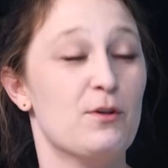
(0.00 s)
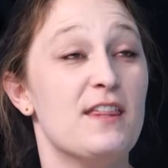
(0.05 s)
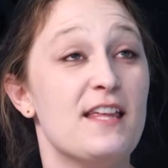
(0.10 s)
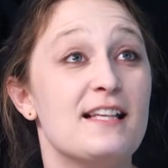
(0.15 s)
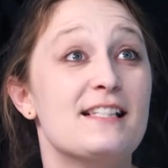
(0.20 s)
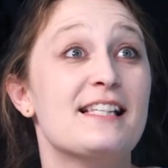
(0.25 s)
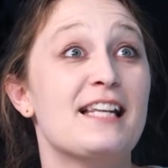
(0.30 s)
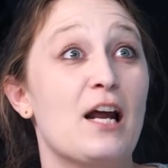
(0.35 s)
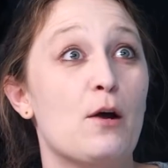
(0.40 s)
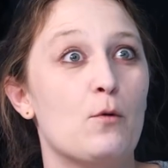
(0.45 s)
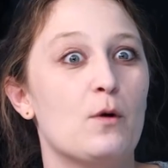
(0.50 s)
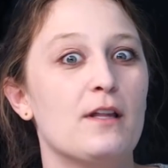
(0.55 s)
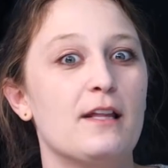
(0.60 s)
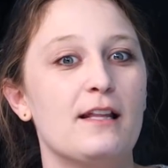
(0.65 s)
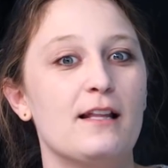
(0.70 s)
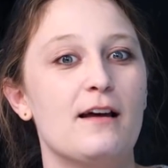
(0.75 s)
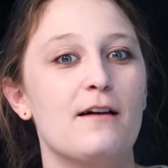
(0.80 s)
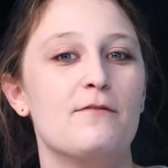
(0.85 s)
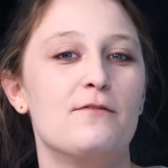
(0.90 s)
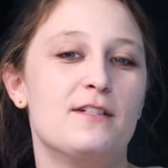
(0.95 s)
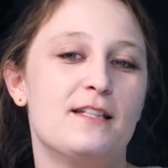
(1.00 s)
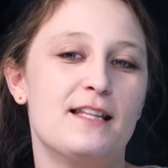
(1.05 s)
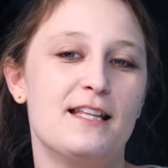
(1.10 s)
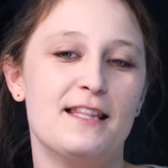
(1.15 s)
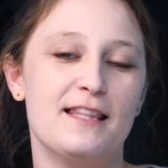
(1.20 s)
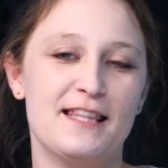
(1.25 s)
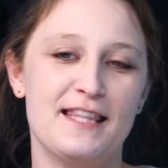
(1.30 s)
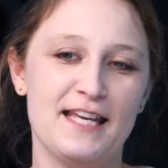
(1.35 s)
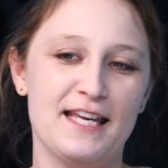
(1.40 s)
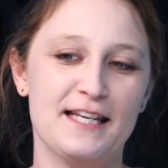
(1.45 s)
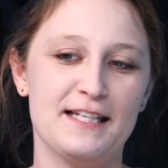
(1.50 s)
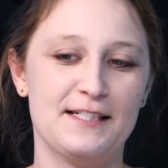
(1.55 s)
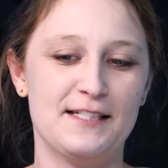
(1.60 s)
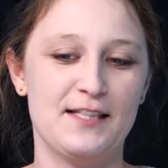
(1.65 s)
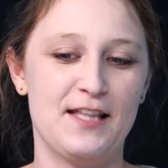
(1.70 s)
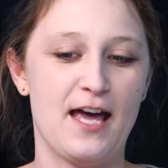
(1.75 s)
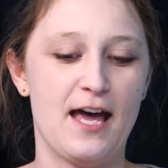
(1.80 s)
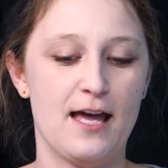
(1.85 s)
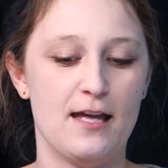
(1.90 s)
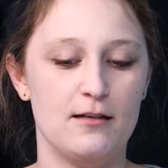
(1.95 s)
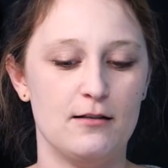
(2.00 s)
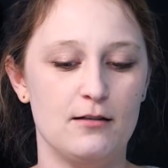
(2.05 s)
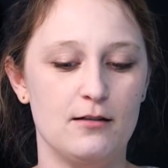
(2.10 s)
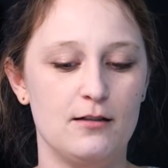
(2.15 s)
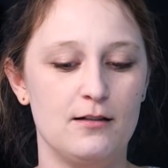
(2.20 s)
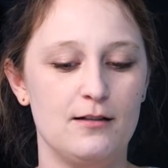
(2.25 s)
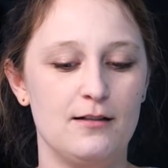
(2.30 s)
things that I really loved and then things that